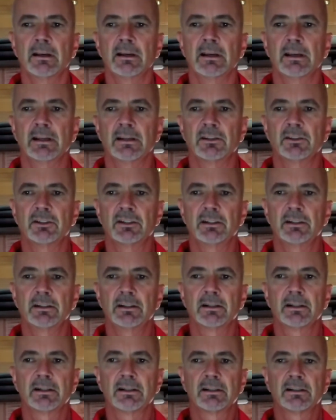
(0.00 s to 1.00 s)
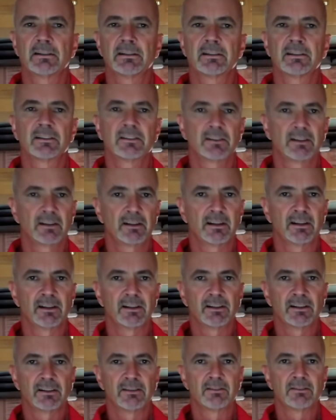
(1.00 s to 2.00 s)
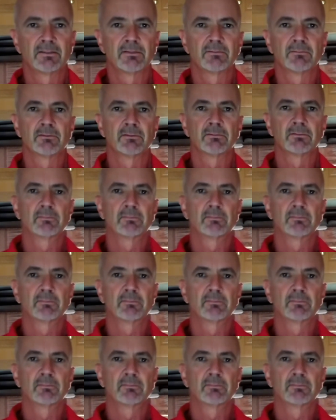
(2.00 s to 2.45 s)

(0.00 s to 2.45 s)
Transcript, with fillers: and she uh, uh